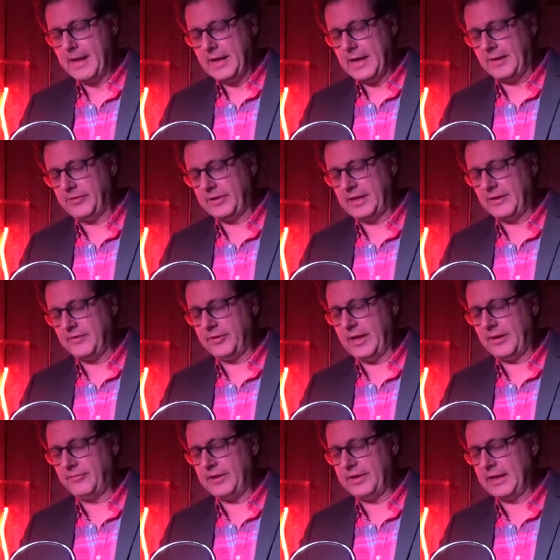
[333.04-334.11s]
having given
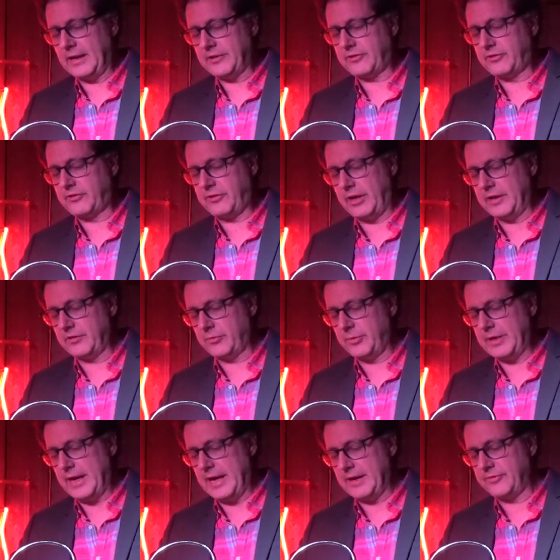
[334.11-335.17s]
every last cent
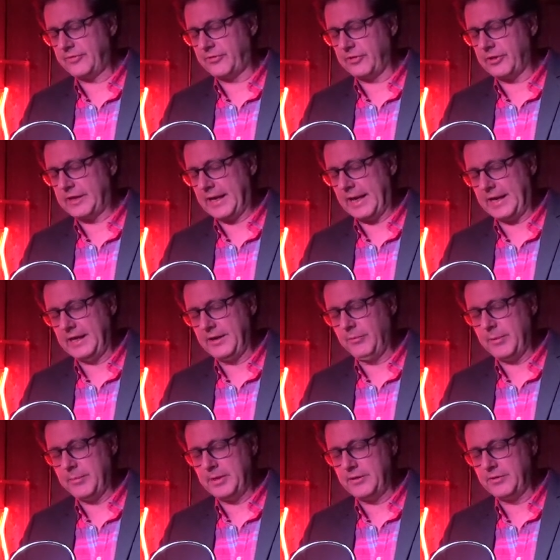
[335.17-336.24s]
we have to the canny
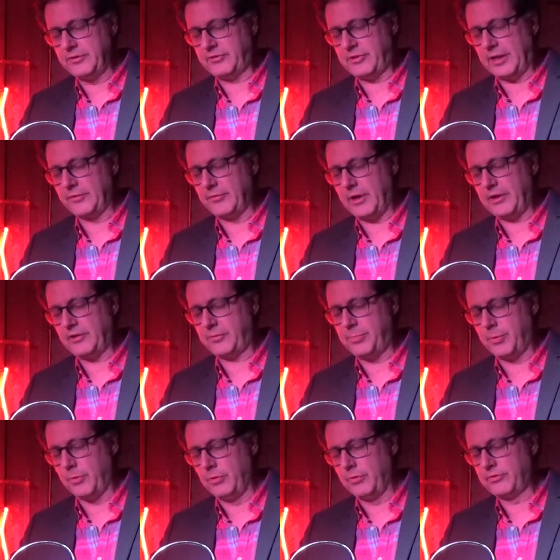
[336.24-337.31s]
women who sell rice
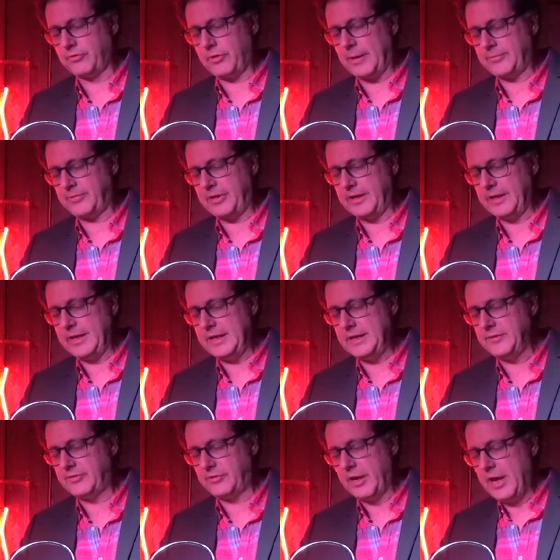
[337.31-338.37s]
balls wrapped in
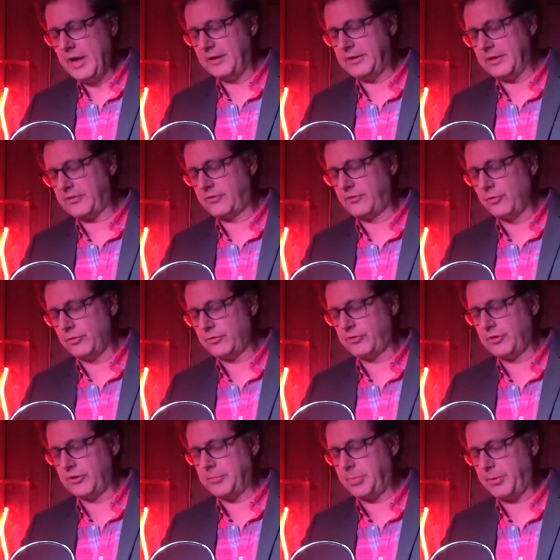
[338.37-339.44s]
leaves at
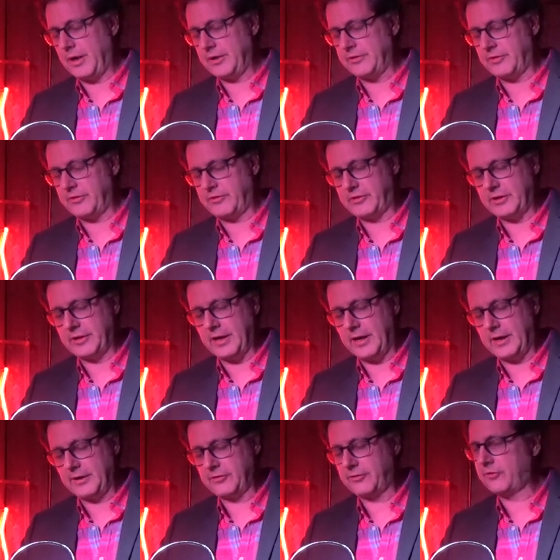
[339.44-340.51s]
extortionate prices to
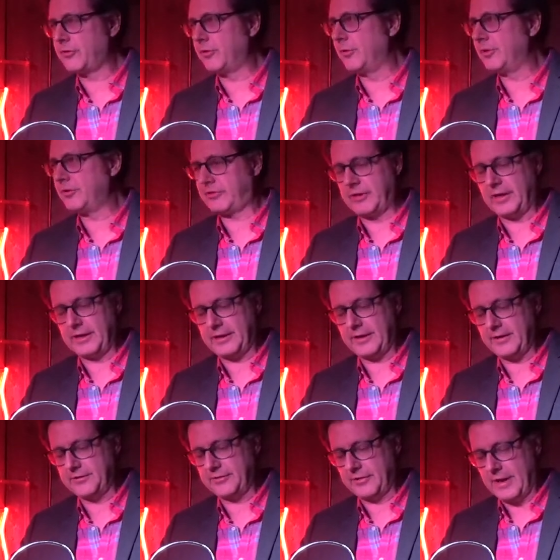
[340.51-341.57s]
guileless tourists like
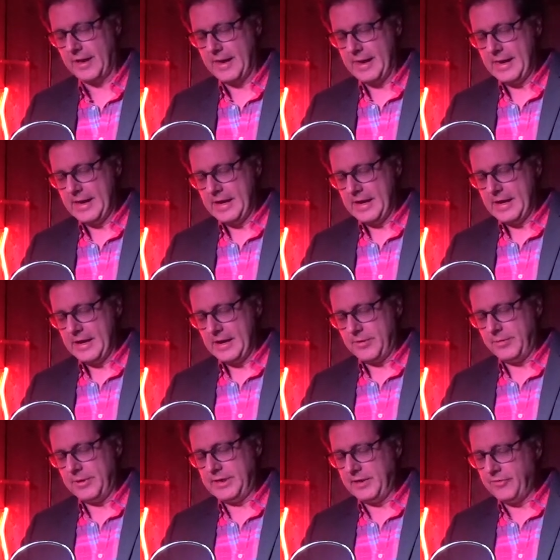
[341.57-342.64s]
us.
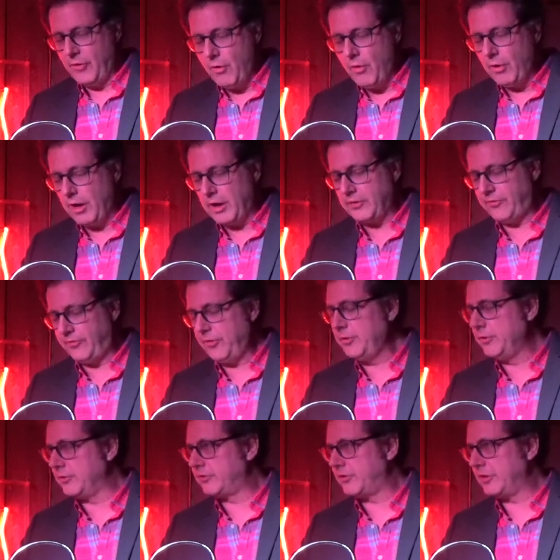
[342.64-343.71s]
We give all our
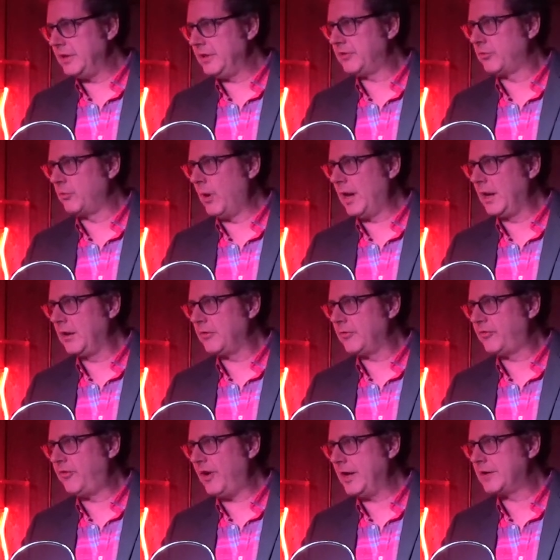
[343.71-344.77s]
food to these
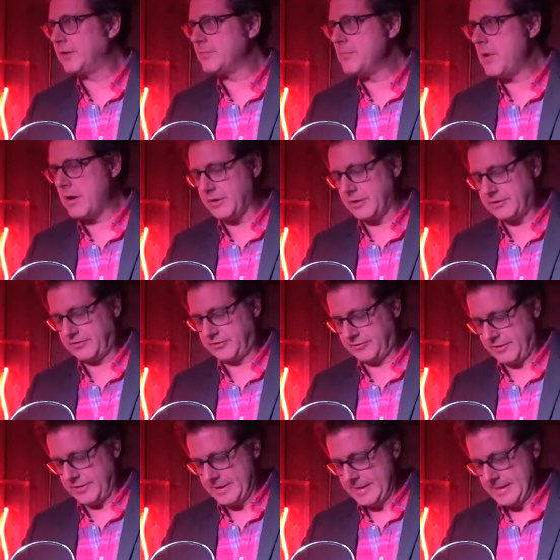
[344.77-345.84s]
well-fed monks,